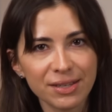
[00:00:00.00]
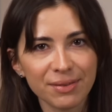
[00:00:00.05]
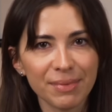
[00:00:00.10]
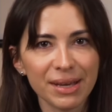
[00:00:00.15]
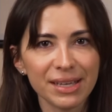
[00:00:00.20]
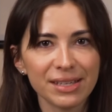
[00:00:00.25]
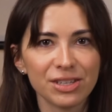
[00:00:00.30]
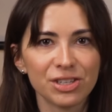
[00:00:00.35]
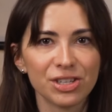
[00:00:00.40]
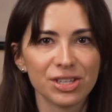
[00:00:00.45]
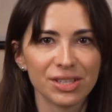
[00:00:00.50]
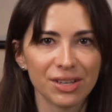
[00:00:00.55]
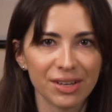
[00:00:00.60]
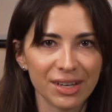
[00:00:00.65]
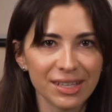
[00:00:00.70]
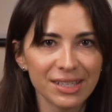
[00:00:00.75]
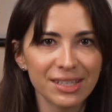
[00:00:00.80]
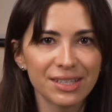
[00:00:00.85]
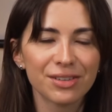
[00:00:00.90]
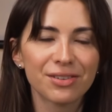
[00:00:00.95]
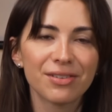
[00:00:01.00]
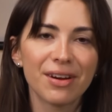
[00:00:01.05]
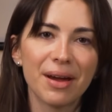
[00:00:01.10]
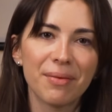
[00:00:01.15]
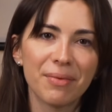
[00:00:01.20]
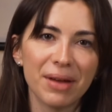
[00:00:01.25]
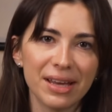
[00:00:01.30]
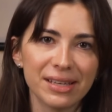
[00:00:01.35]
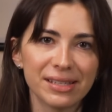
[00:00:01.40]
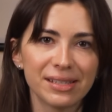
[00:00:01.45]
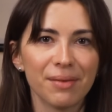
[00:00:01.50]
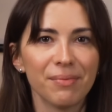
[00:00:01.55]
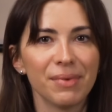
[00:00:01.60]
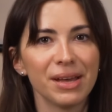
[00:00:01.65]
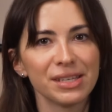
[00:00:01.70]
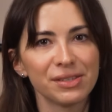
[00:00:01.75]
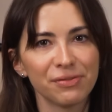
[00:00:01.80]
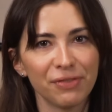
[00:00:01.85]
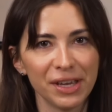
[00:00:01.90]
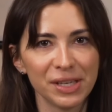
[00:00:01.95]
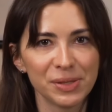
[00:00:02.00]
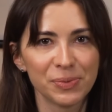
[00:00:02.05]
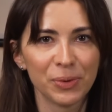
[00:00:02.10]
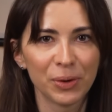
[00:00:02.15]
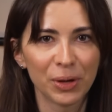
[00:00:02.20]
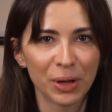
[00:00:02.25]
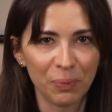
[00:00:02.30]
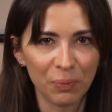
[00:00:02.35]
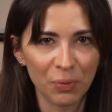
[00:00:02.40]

to messages on Instagram, SMS, Facebook, and